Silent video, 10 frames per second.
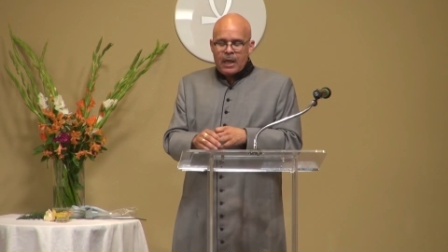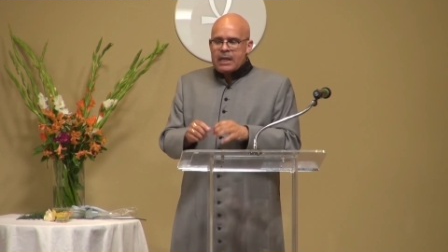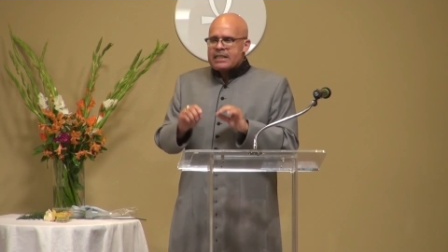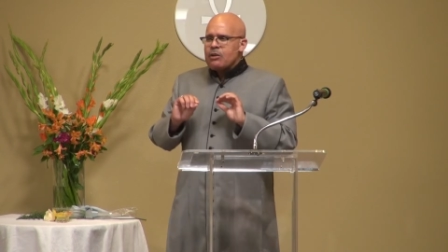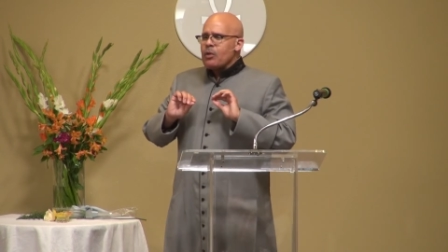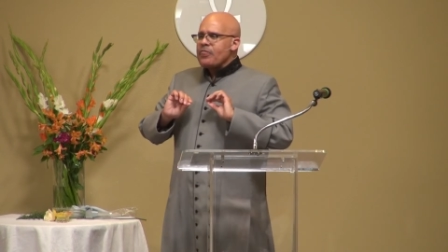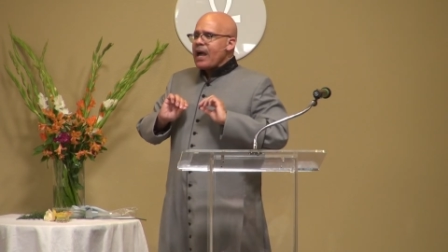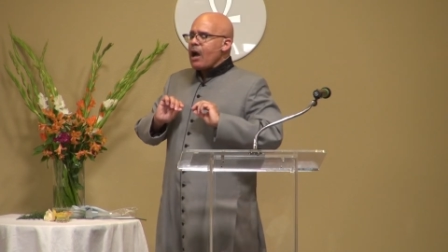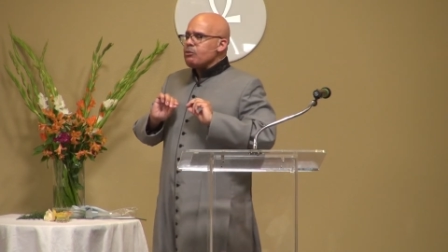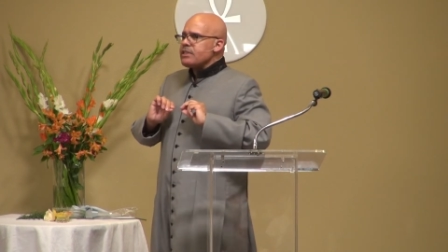See,
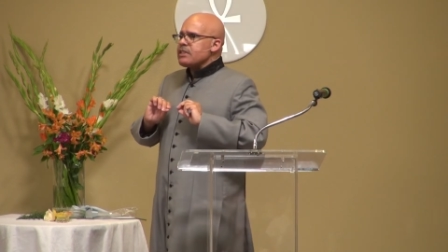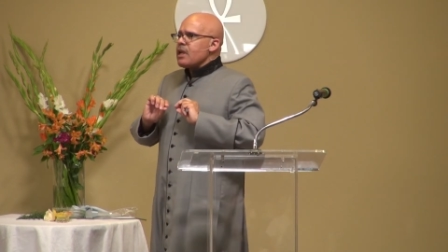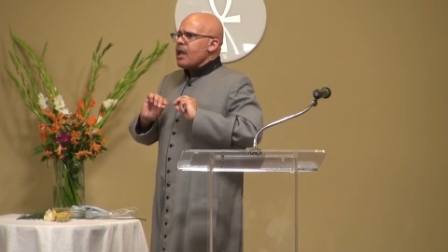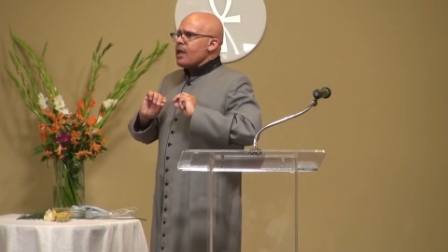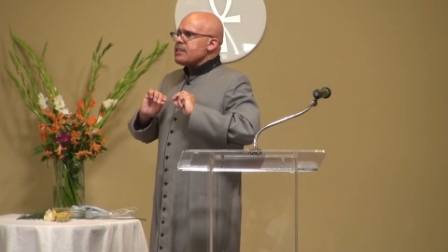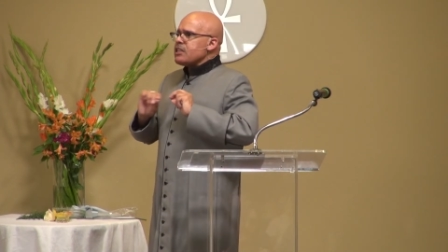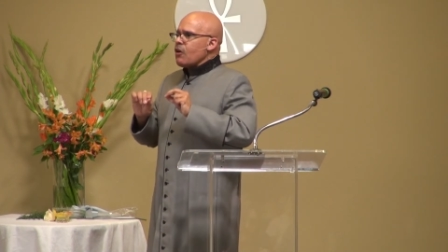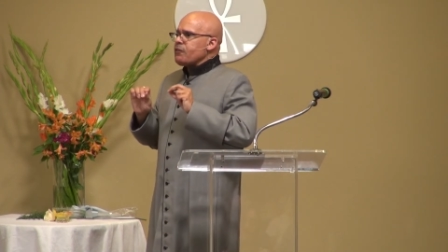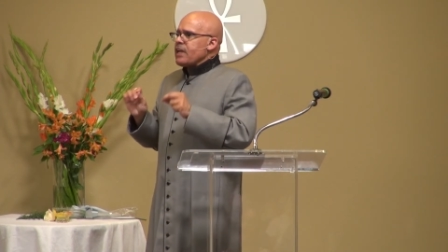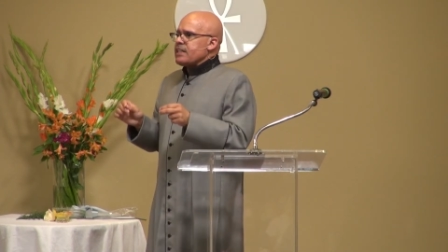without
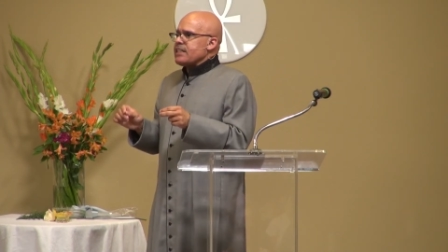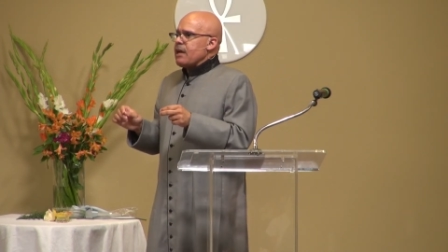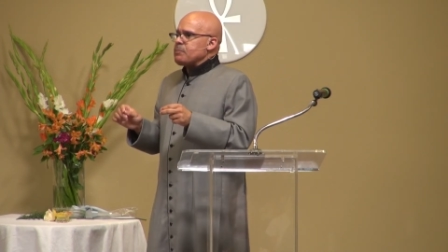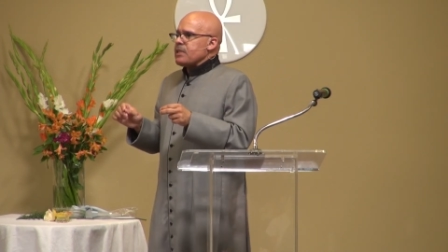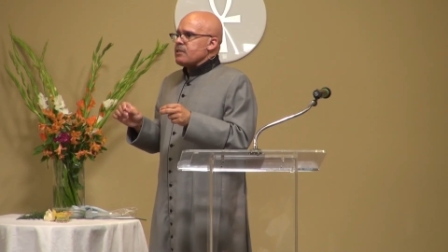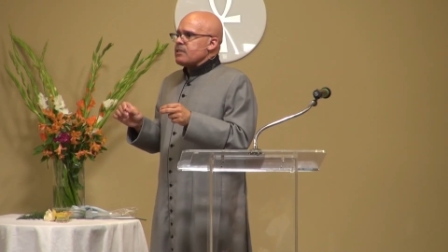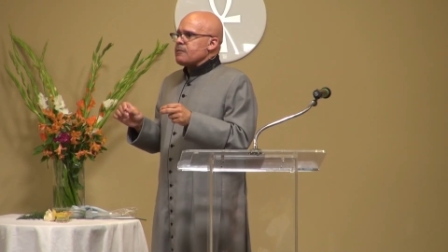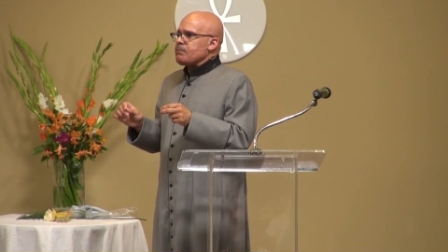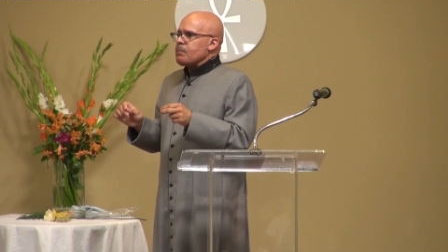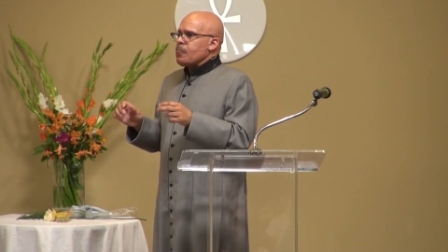self-acceptance,
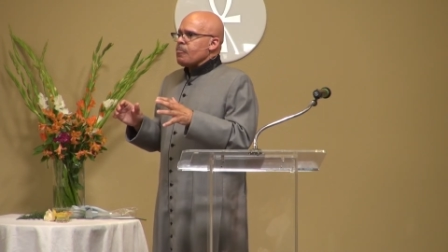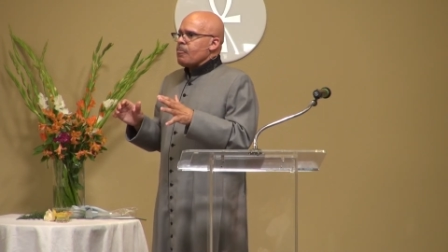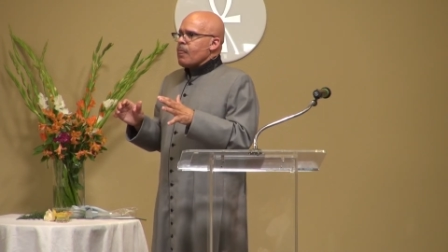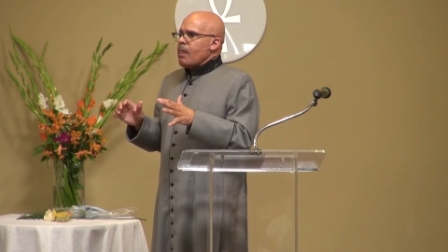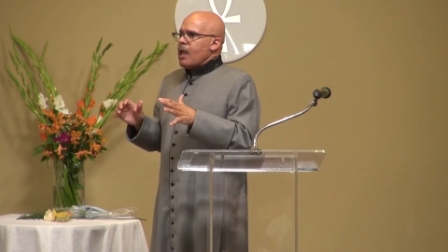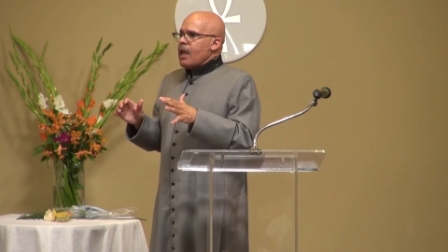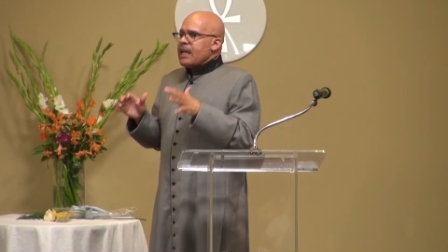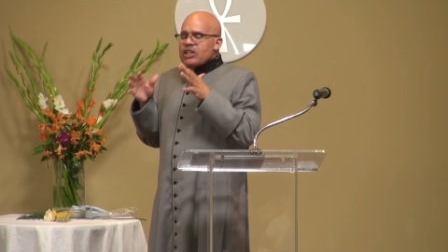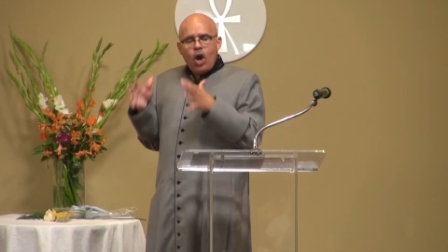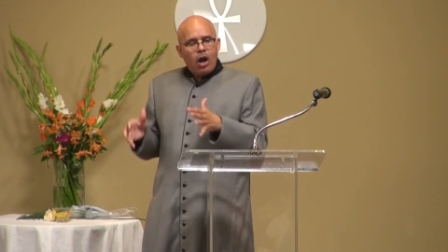
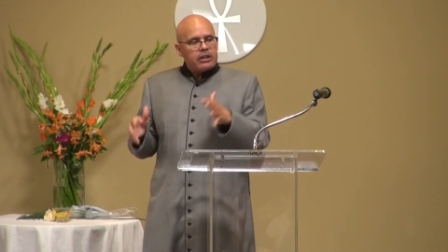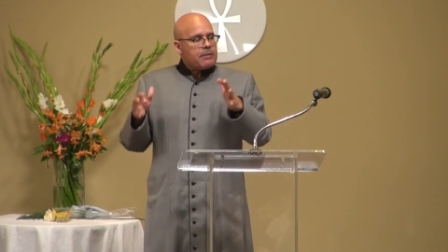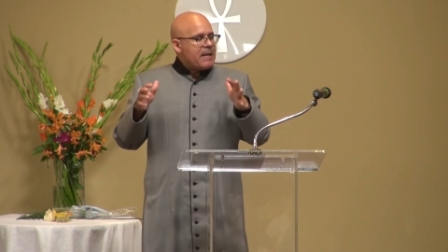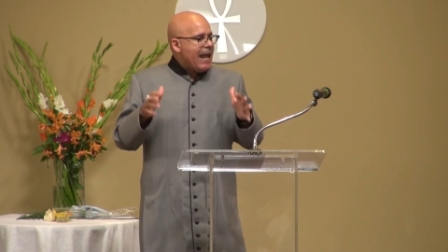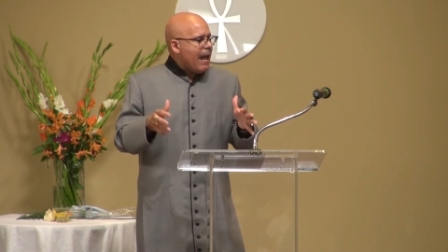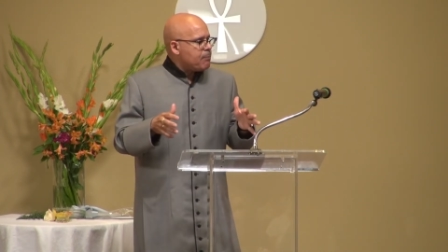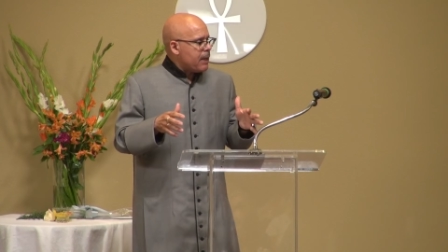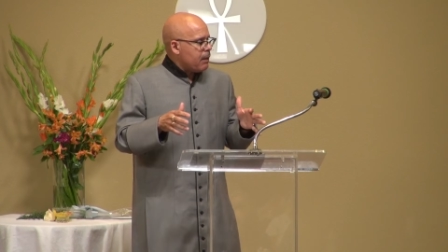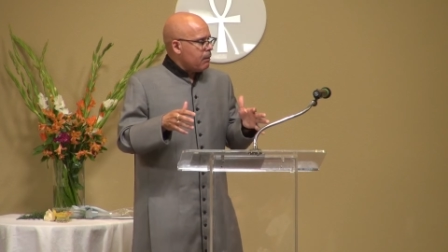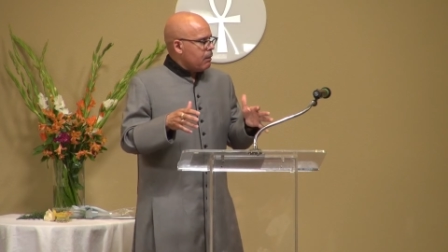it's hard to be happy.
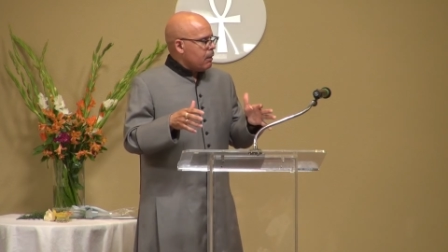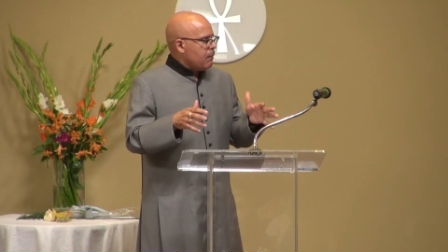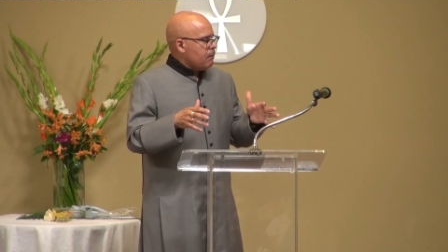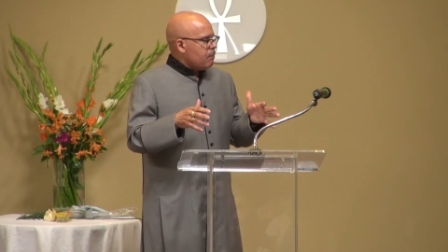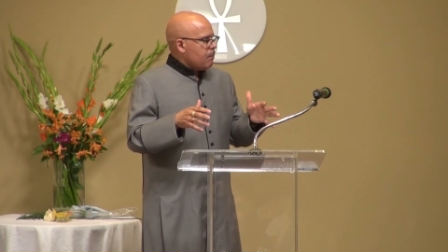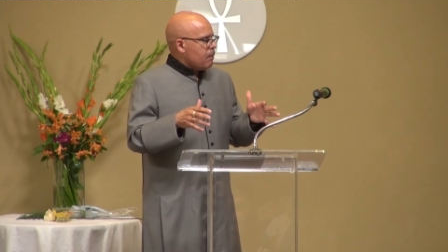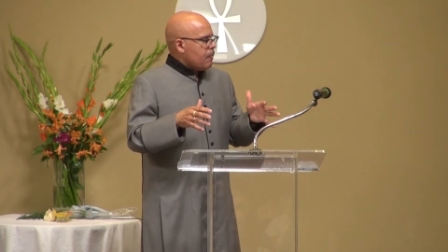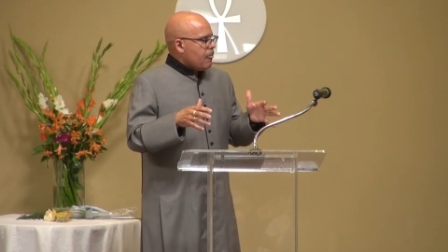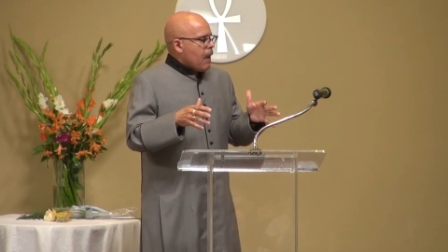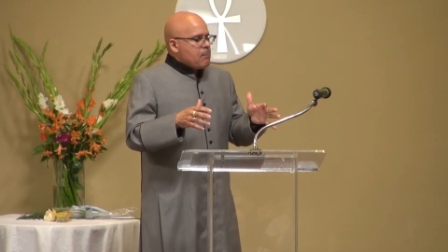
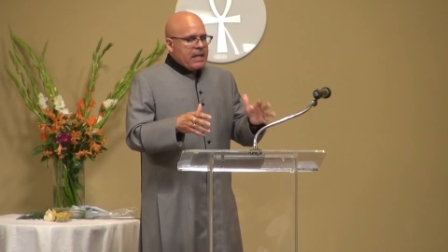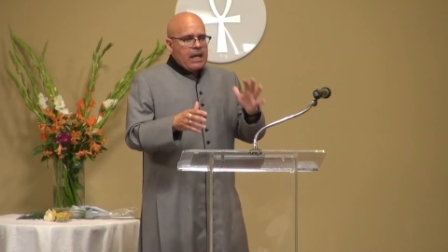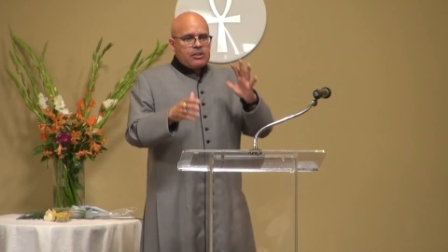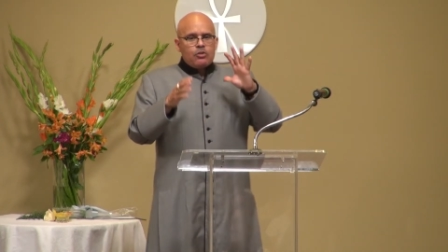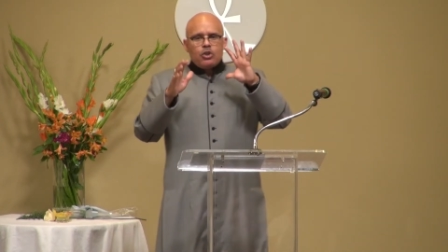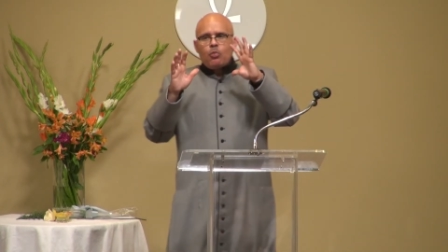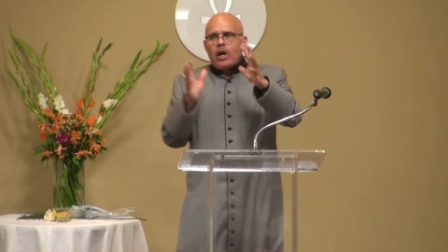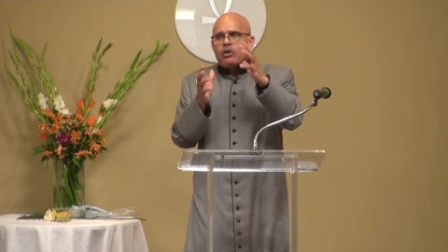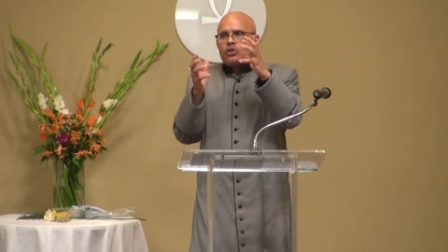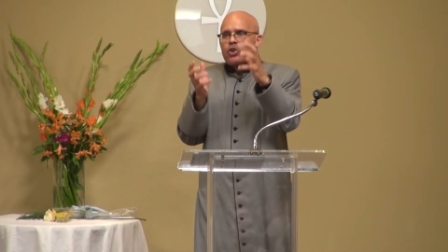Because
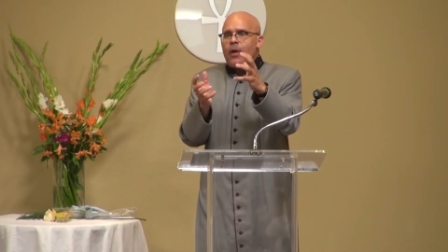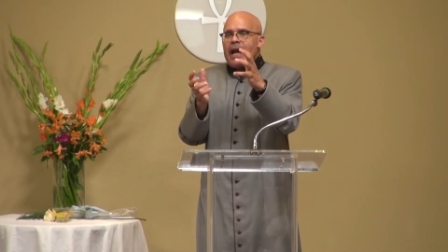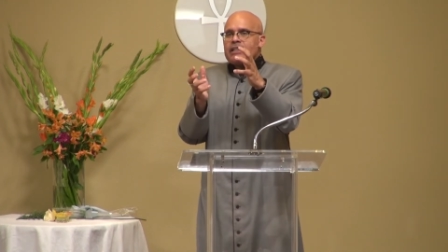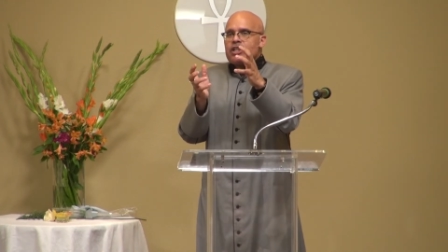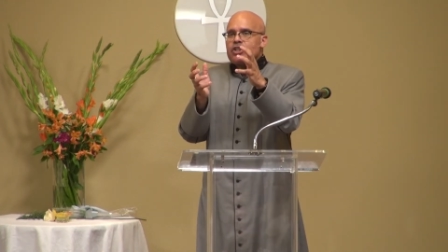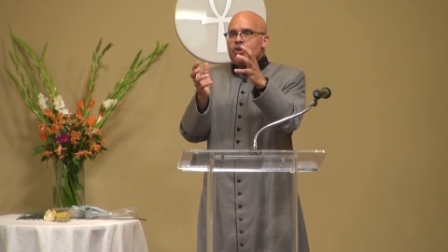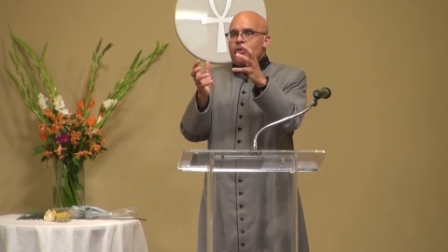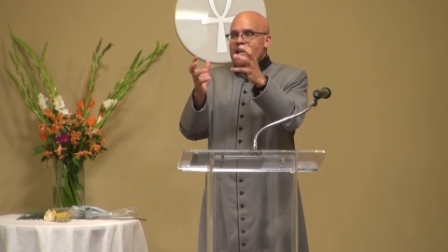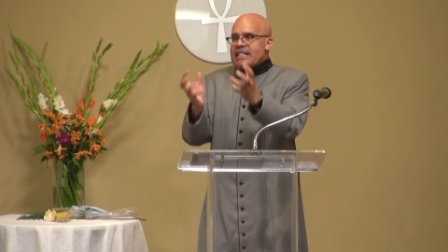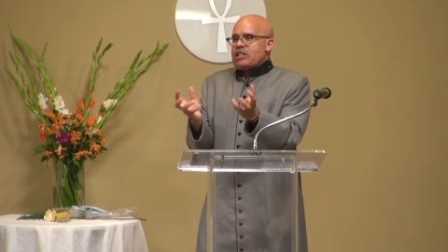what you're trying to do
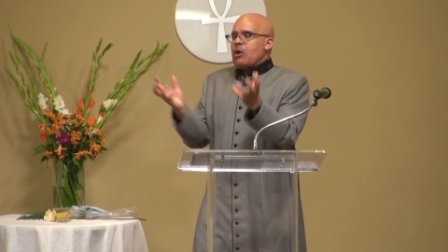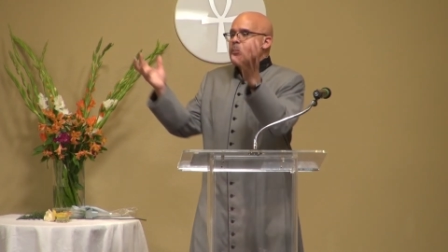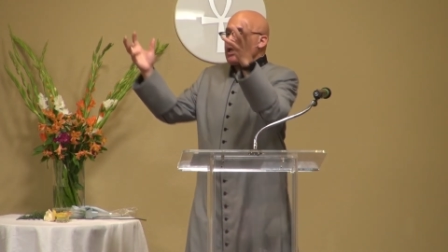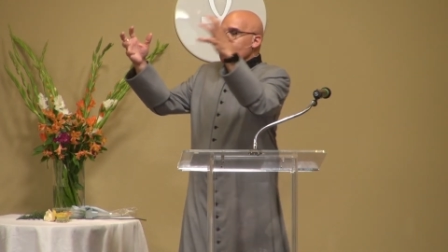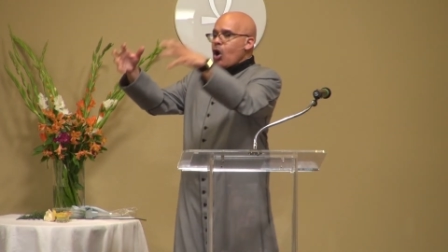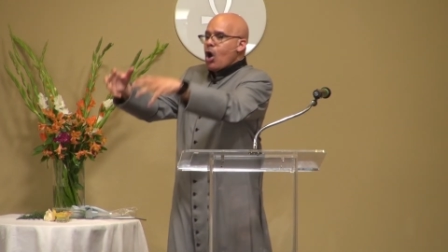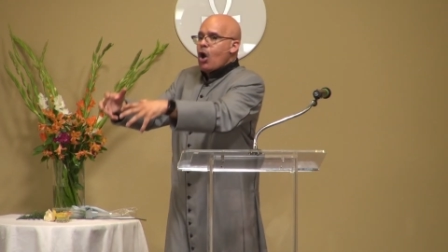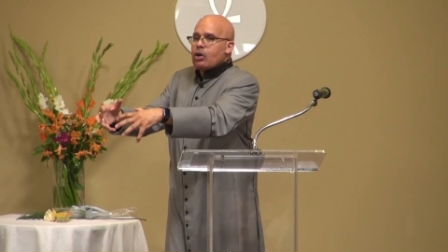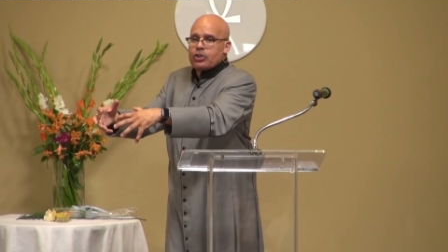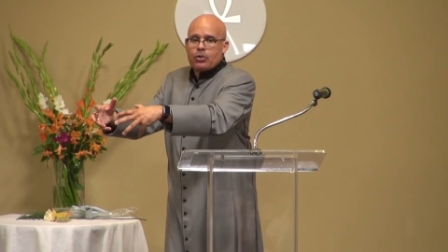is to
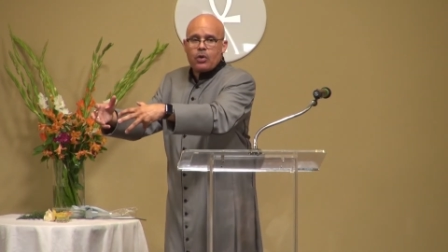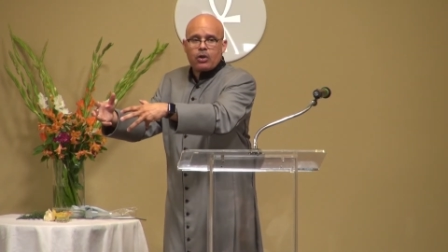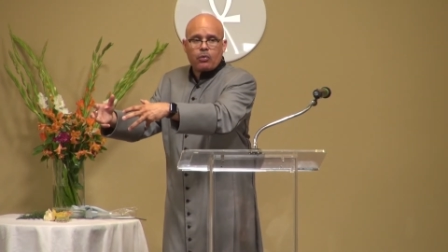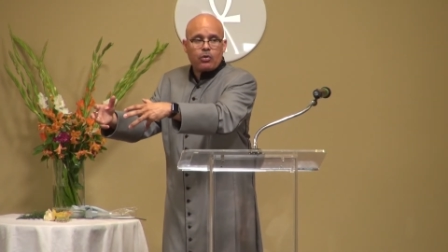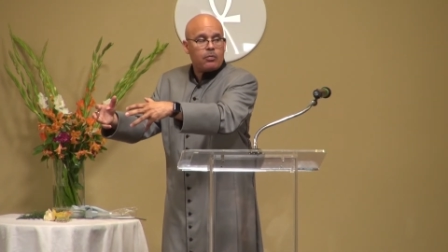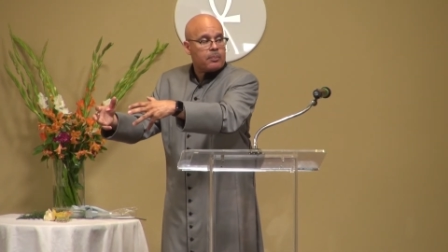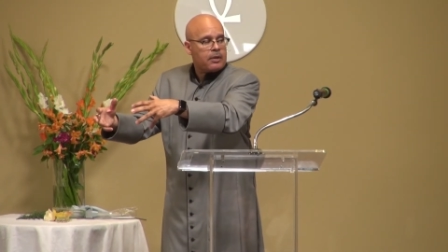belong to a group,